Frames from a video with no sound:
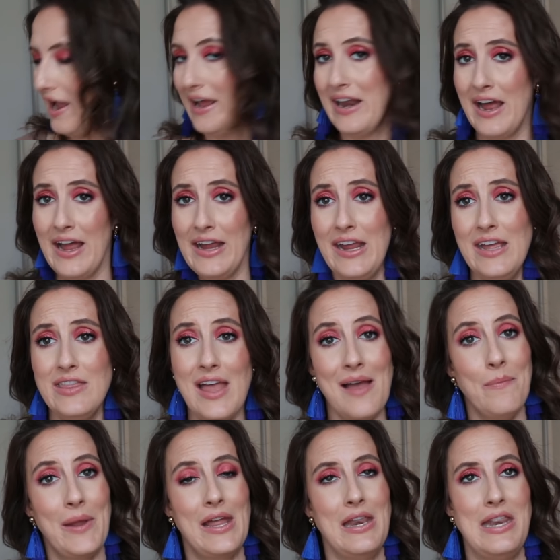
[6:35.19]
and I hit
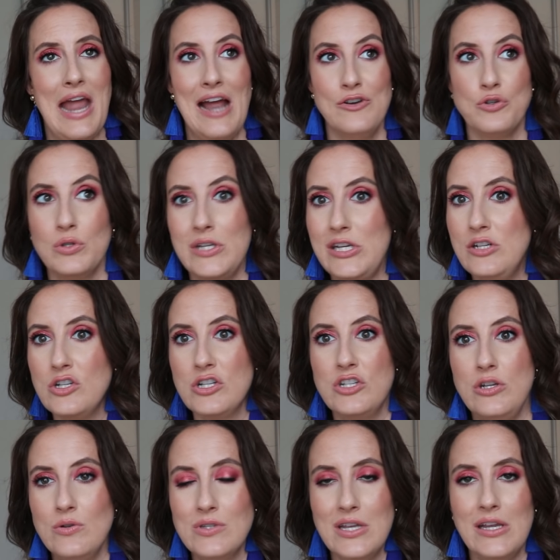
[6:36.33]
that pan naturally just
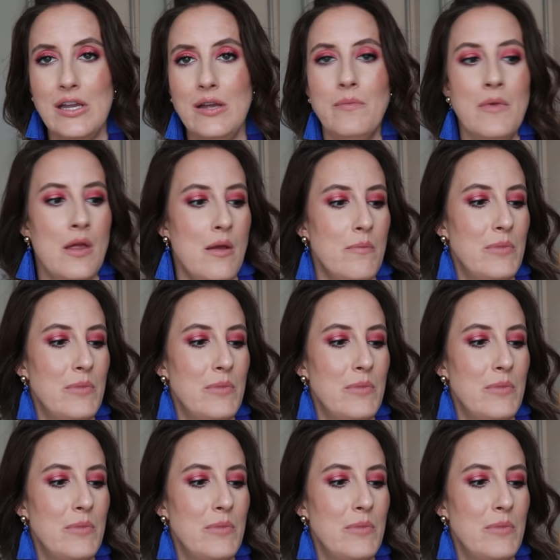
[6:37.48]
using it,